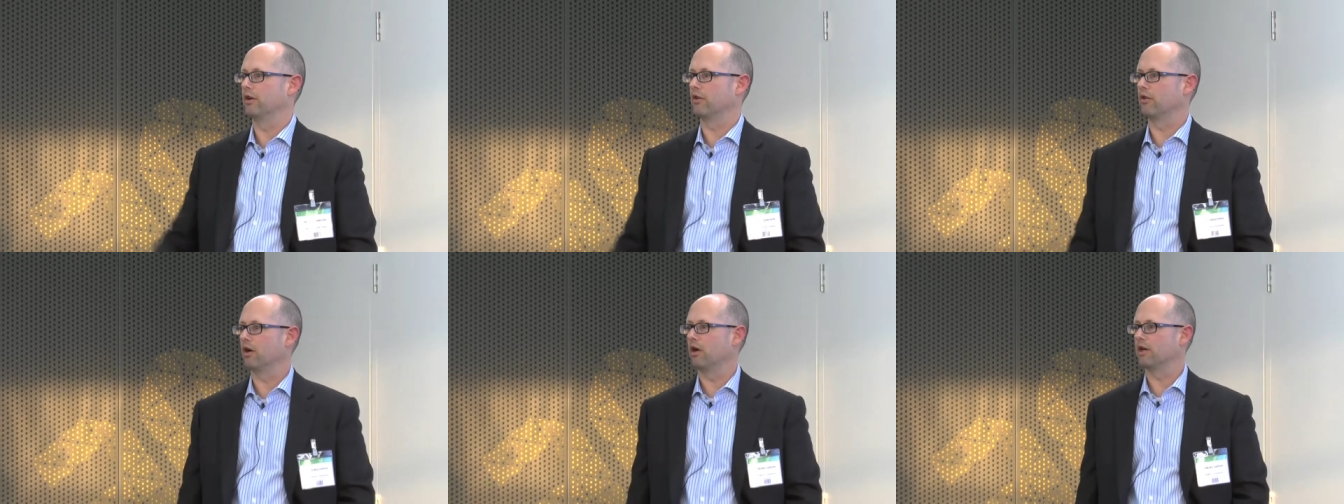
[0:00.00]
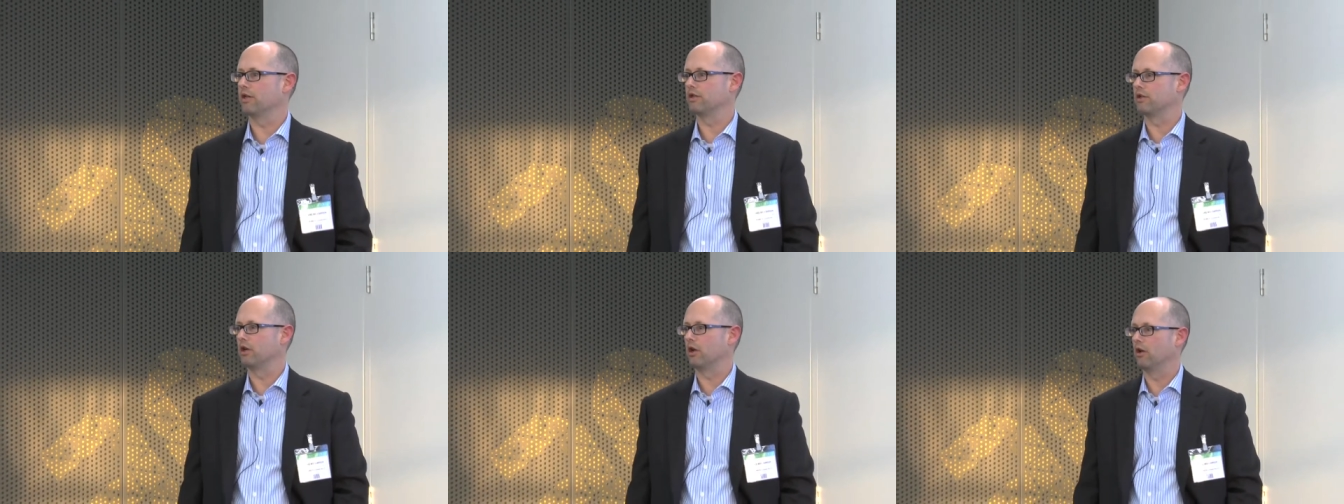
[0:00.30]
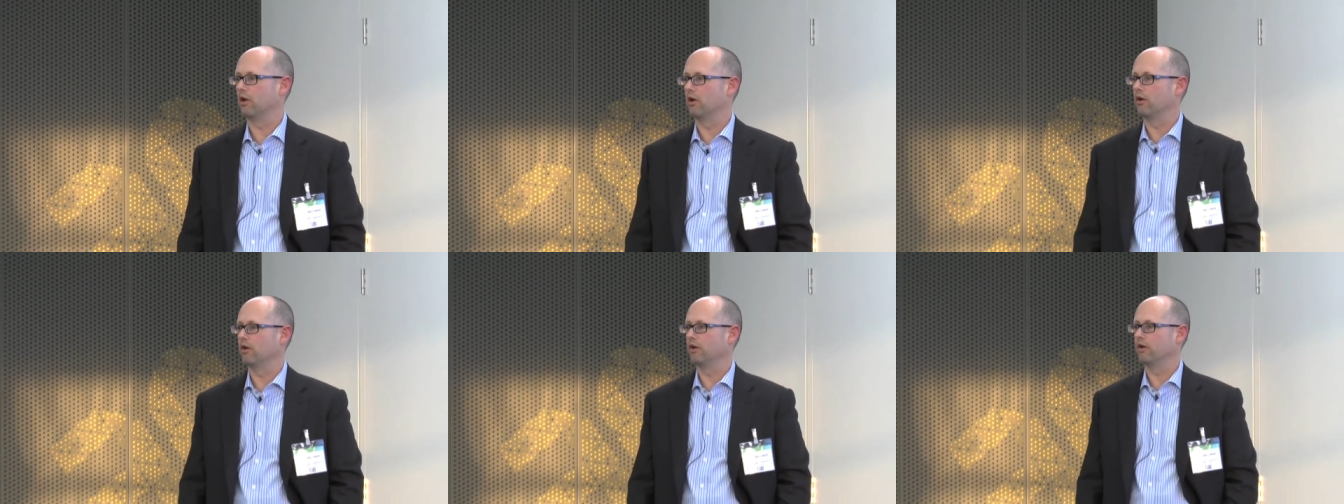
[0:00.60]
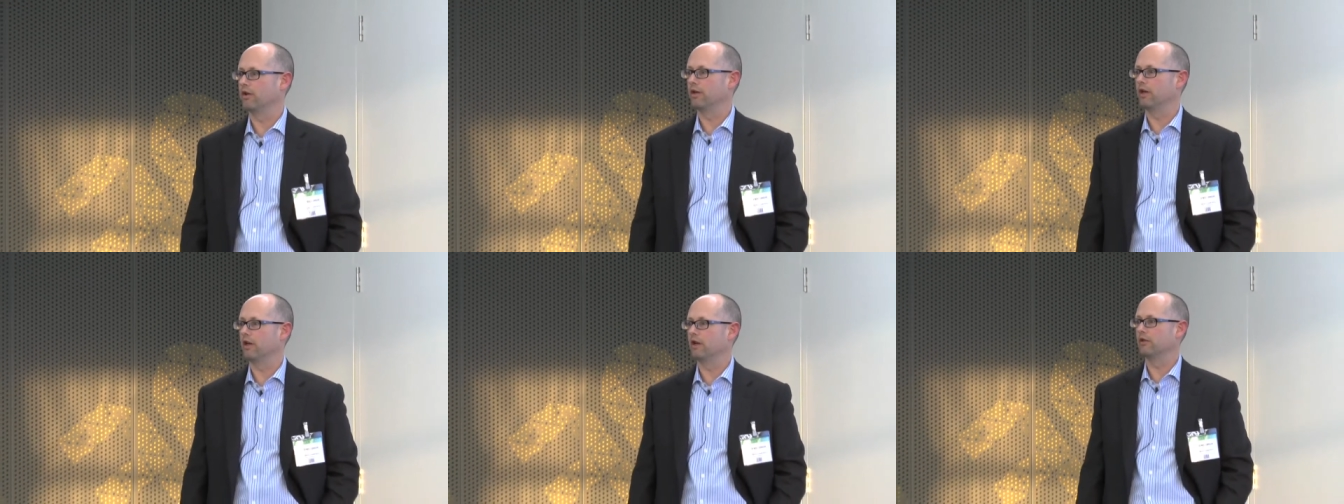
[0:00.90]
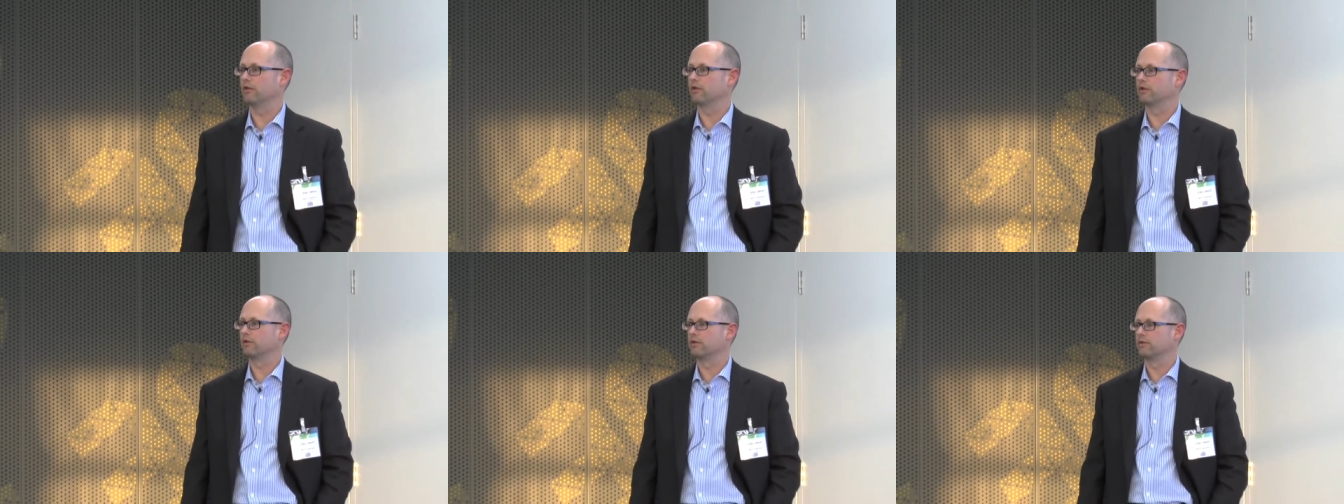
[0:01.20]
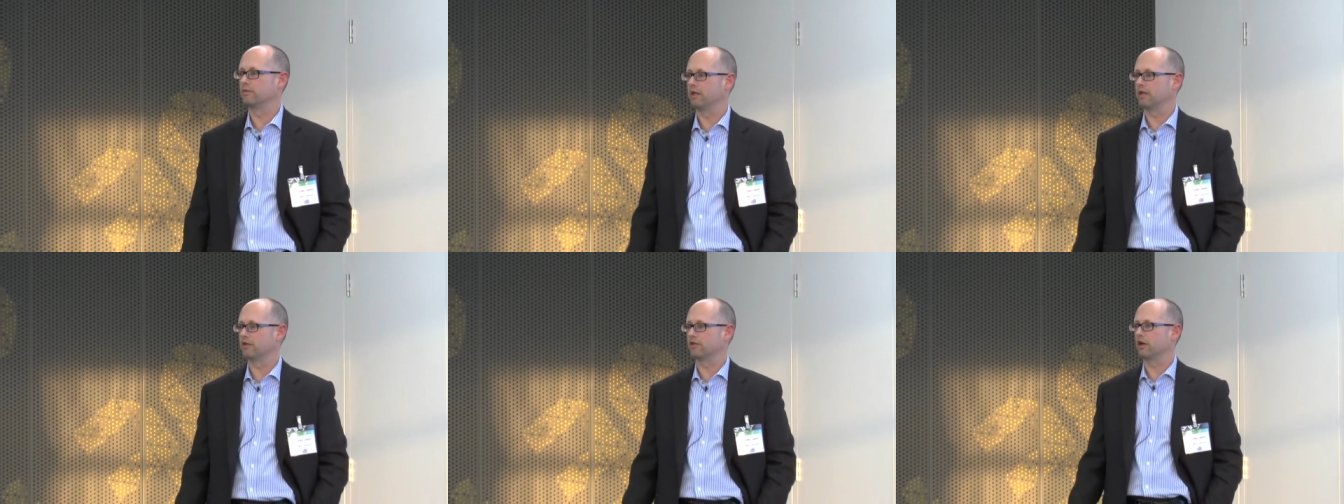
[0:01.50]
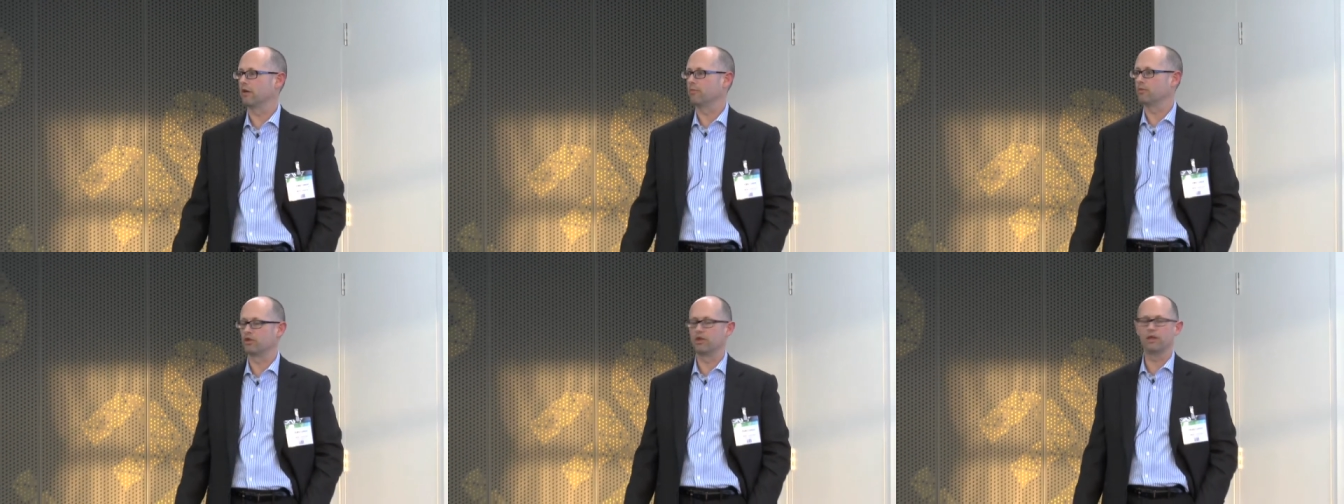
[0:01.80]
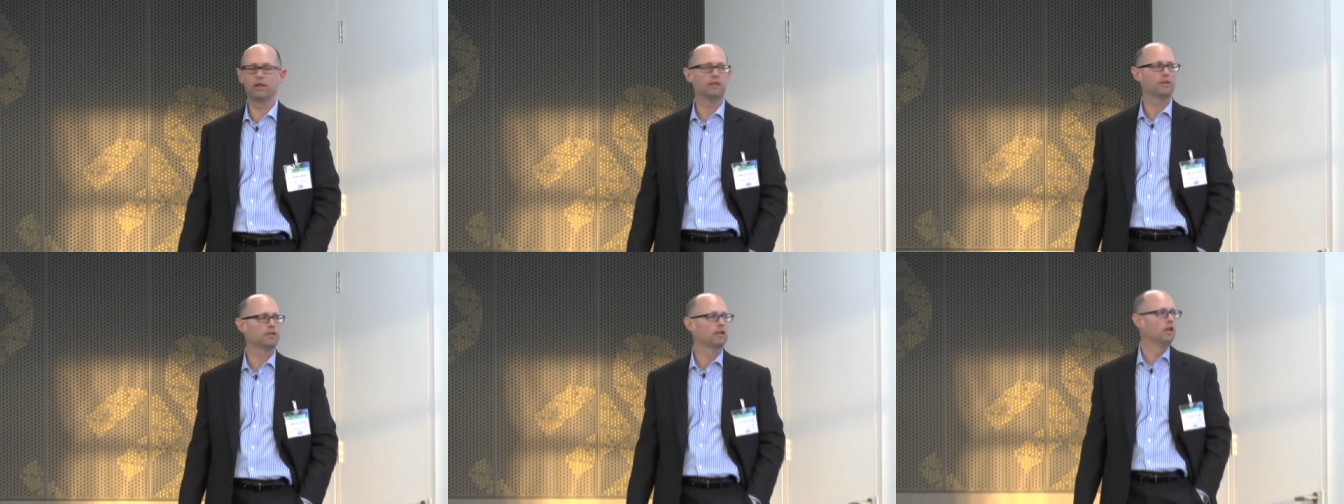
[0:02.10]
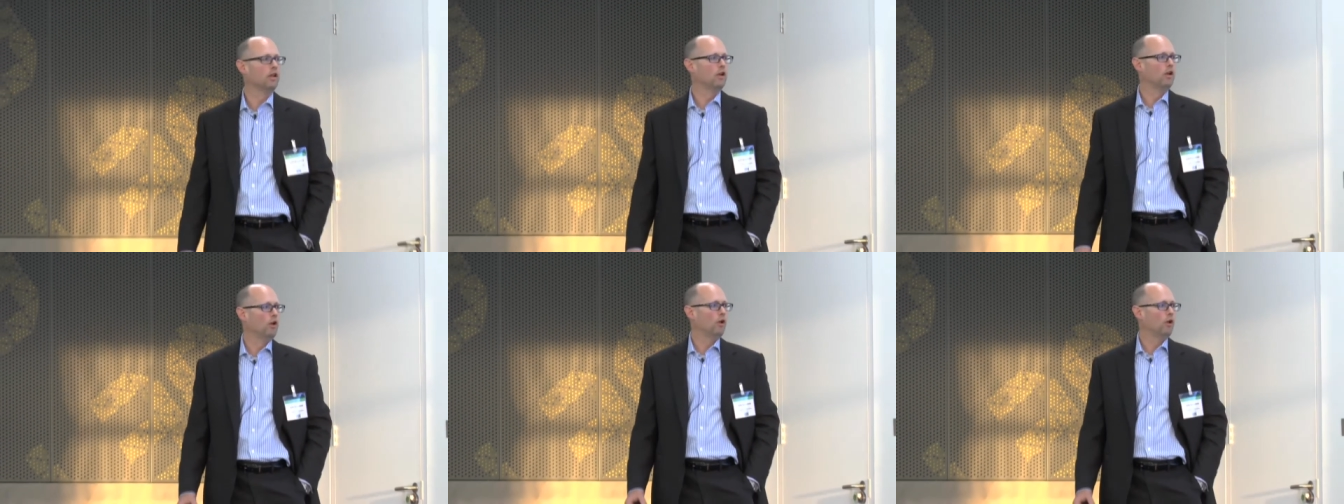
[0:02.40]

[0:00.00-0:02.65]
across all our in-house desktop machines,